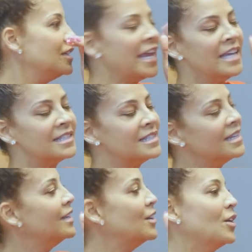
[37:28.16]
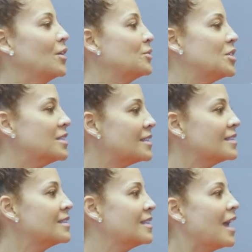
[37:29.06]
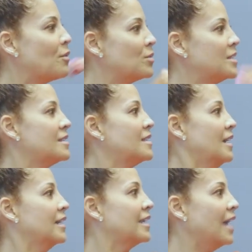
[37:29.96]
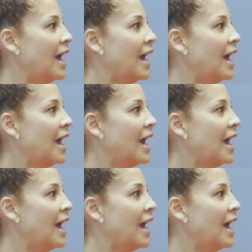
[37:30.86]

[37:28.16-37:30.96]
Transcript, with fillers: Can't say, you know, just that was again,